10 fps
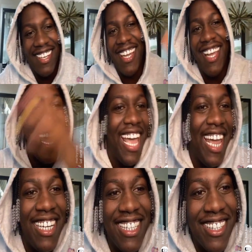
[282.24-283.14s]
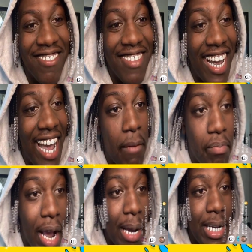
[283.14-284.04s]
man, I ain't, man, I
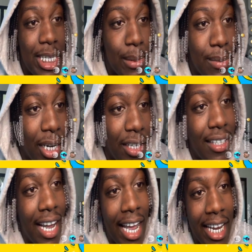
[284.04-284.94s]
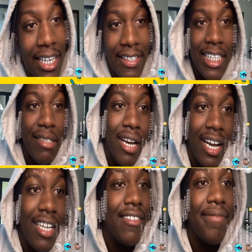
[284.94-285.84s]
promise you, bro. I ain't worried
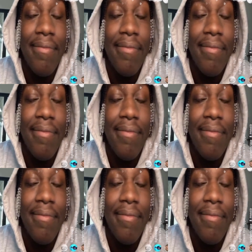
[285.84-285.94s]
about it.